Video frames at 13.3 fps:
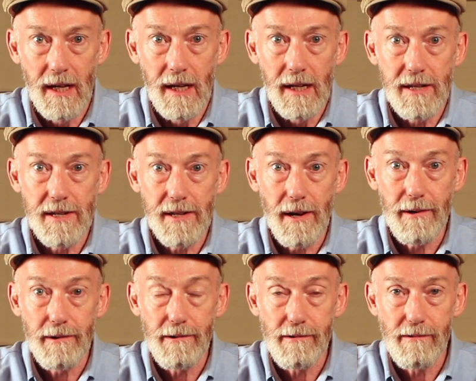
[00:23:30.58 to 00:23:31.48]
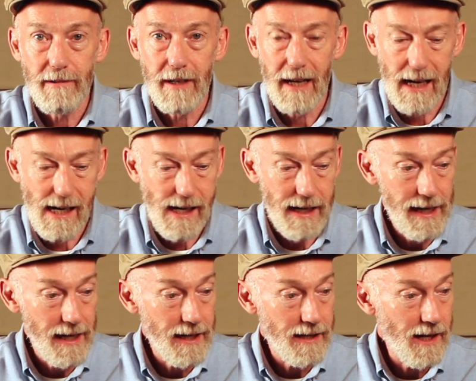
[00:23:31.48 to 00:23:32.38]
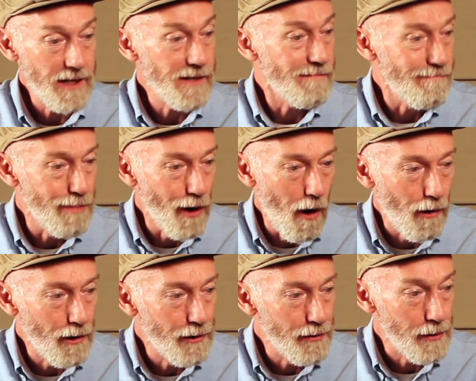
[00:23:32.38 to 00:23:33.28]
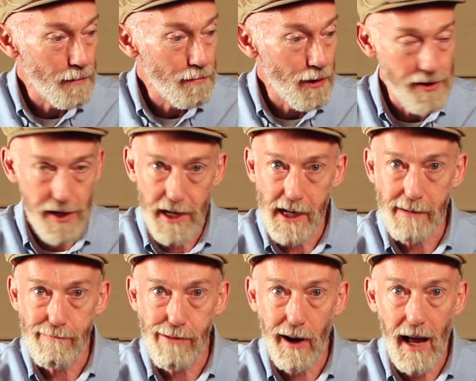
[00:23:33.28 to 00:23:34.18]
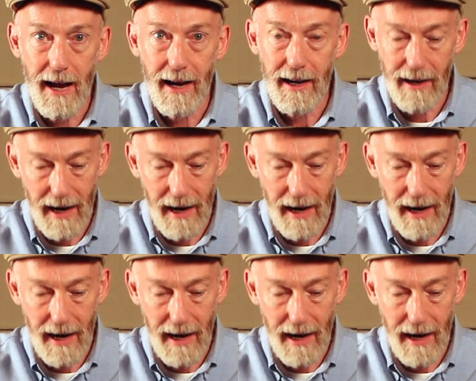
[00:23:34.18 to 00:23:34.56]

So it doesn't block the preceding player,